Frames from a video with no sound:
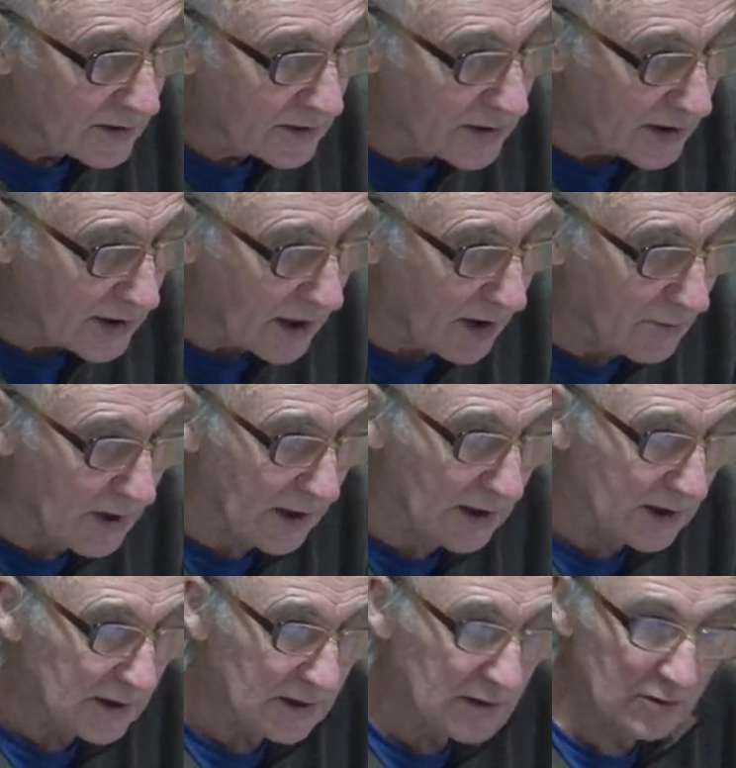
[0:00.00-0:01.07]
chikama,
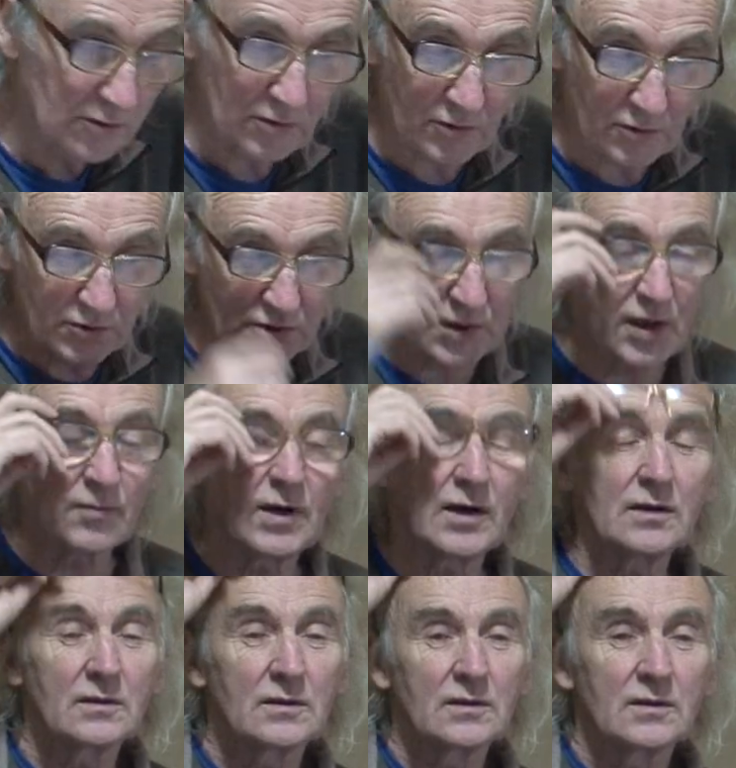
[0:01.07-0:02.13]
you know chikama?